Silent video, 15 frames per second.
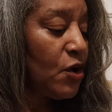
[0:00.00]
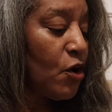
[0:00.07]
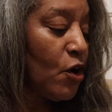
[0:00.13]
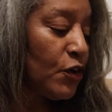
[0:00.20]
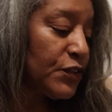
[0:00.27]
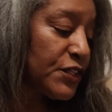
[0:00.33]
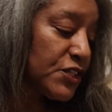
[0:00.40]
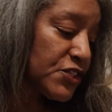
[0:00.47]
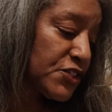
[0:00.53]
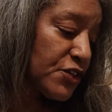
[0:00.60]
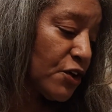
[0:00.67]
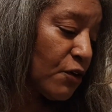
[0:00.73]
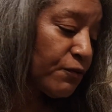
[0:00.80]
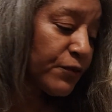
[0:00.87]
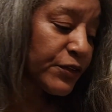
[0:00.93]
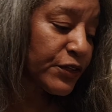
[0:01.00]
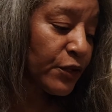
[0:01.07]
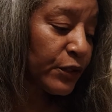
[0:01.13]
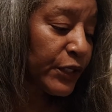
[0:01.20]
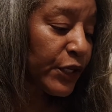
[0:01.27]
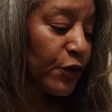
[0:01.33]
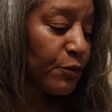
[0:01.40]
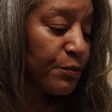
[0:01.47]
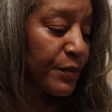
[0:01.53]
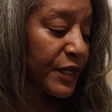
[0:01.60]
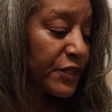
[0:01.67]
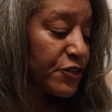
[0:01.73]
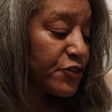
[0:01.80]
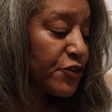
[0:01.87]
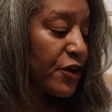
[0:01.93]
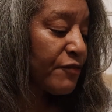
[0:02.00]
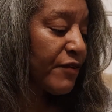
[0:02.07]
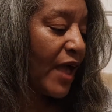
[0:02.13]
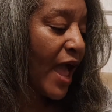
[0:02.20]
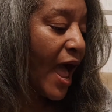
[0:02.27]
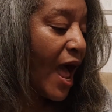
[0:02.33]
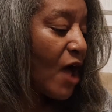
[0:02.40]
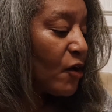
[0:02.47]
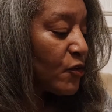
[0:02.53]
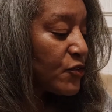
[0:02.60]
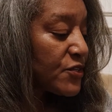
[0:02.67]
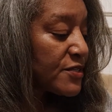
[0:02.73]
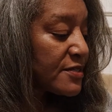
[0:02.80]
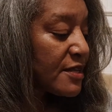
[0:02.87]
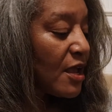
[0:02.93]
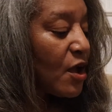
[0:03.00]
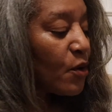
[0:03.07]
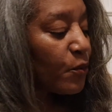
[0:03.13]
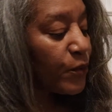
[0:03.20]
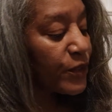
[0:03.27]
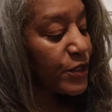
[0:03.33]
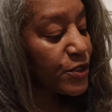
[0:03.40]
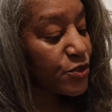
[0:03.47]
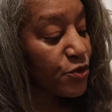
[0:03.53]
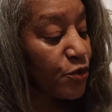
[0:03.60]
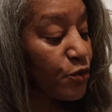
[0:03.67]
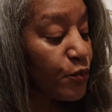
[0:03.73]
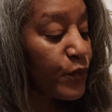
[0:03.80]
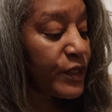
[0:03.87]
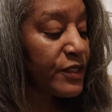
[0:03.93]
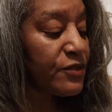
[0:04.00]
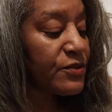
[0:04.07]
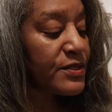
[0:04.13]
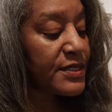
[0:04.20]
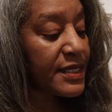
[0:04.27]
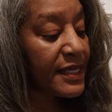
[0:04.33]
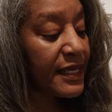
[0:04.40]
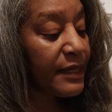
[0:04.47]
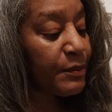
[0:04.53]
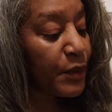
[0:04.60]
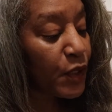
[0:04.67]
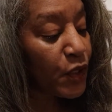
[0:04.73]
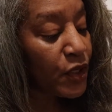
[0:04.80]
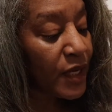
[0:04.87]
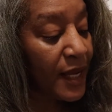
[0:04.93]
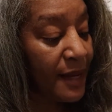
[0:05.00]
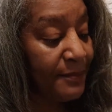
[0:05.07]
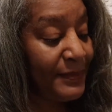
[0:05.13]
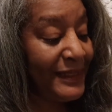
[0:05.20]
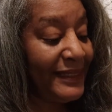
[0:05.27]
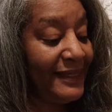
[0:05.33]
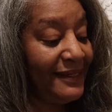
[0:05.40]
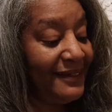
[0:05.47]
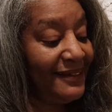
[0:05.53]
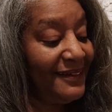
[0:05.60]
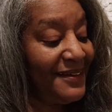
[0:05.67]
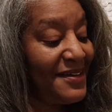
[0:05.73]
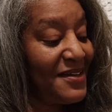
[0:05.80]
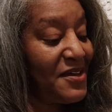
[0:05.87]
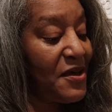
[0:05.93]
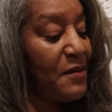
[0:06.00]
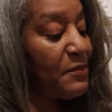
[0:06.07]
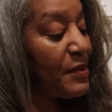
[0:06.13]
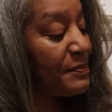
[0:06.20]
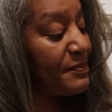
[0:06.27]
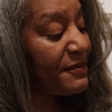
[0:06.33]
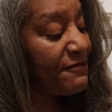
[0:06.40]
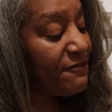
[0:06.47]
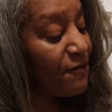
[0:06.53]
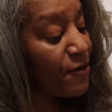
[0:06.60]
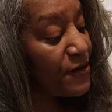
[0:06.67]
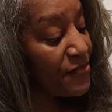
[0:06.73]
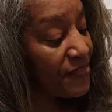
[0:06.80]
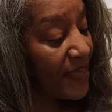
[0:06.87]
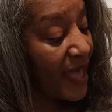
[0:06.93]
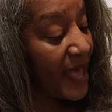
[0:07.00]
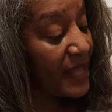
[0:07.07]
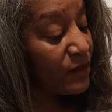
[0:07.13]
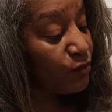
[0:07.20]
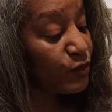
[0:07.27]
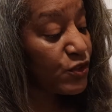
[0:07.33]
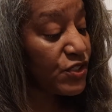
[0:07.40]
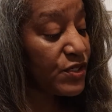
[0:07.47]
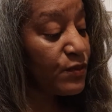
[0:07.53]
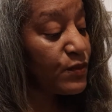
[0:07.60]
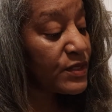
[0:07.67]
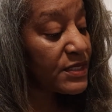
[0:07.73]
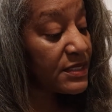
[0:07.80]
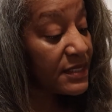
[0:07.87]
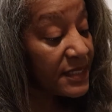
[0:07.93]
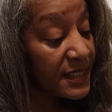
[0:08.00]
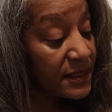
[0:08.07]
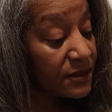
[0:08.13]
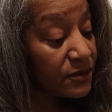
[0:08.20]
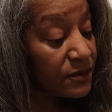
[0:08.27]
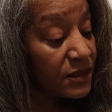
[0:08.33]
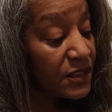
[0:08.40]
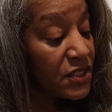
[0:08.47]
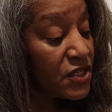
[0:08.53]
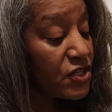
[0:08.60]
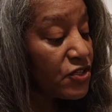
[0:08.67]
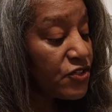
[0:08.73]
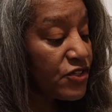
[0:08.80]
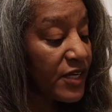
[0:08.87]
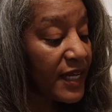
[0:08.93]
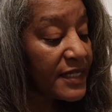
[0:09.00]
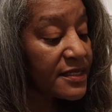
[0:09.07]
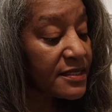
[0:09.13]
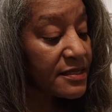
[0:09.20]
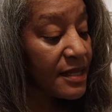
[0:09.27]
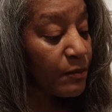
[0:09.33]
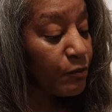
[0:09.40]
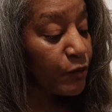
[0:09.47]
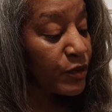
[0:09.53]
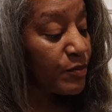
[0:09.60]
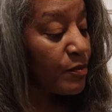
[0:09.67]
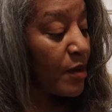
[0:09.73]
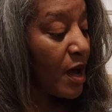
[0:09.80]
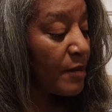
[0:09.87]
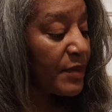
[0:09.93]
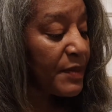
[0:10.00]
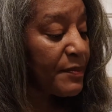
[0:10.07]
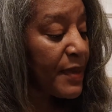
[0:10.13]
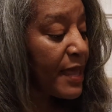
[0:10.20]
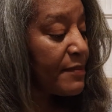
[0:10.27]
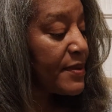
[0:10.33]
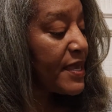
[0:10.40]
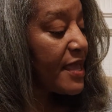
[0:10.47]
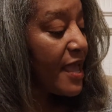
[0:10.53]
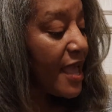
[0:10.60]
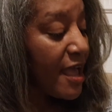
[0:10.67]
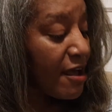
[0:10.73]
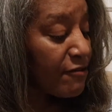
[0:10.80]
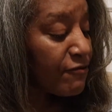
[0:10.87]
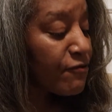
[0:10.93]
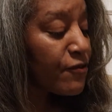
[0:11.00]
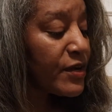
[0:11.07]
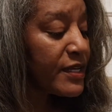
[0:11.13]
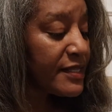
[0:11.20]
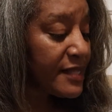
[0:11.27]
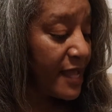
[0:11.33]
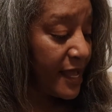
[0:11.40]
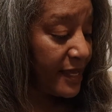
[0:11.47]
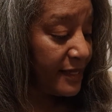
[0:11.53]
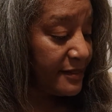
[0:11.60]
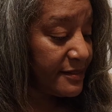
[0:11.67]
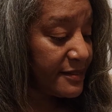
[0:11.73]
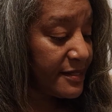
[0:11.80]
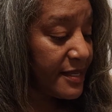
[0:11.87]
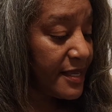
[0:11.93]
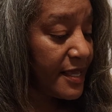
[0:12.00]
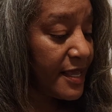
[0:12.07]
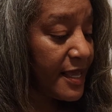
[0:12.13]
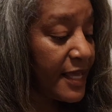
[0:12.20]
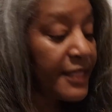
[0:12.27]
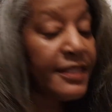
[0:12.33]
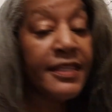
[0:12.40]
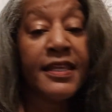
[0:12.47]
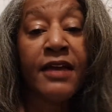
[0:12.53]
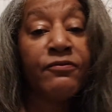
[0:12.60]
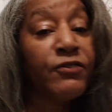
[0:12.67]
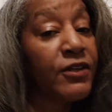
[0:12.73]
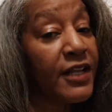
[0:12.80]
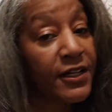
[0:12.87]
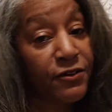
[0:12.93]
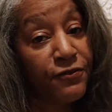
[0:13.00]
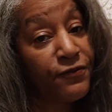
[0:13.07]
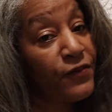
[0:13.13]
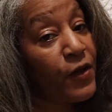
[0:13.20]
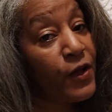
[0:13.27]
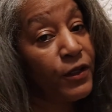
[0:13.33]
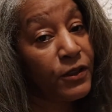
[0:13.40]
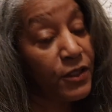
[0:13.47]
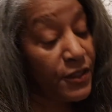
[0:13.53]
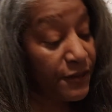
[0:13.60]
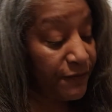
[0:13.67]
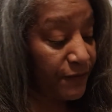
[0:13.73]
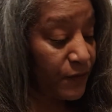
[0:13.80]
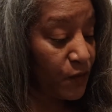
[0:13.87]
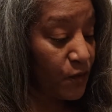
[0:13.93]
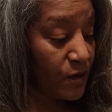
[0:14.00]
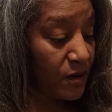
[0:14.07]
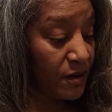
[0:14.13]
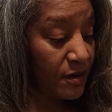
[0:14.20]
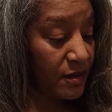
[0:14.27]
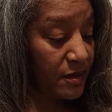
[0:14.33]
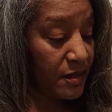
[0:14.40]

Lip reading: On the shelf was only her picture of a house with 2 windows to keep her company. But before that, when she was little, she had slept with Mommy Baby every night and never let her fall on the floor.